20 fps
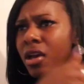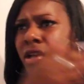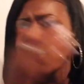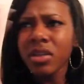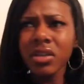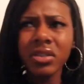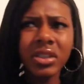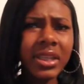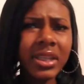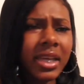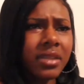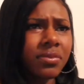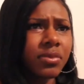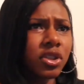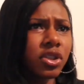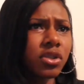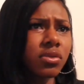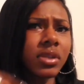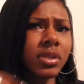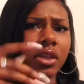So she texted me and
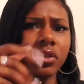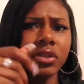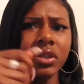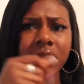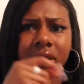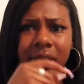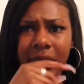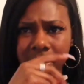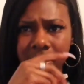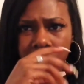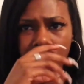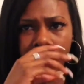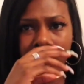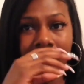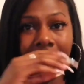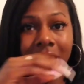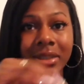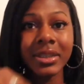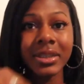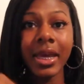she was like, you still texting my man?
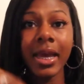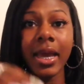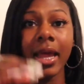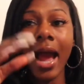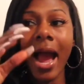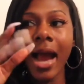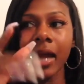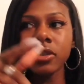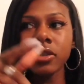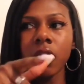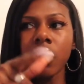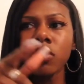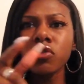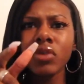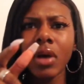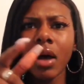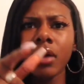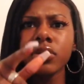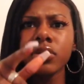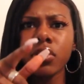I said, I told you
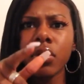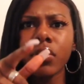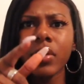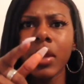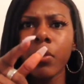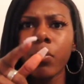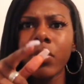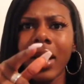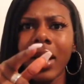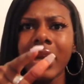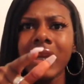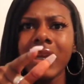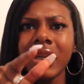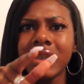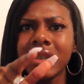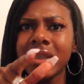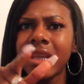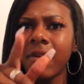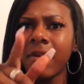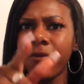I was gonna get what I needed
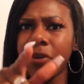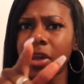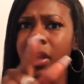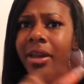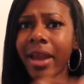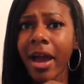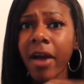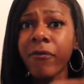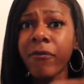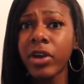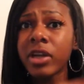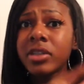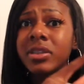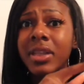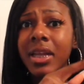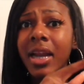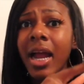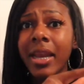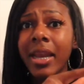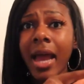to get figured out first.
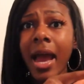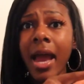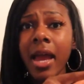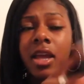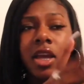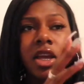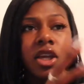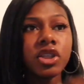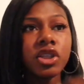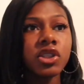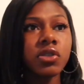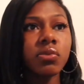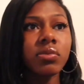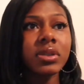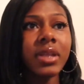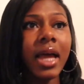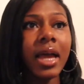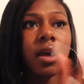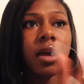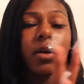Did I not? She was
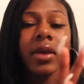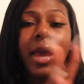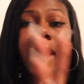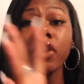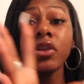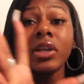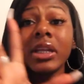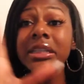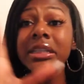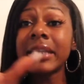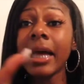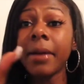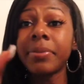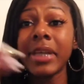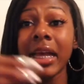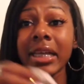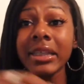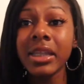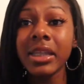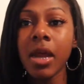like, okay, you need to stop
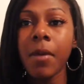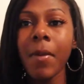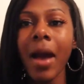texting him.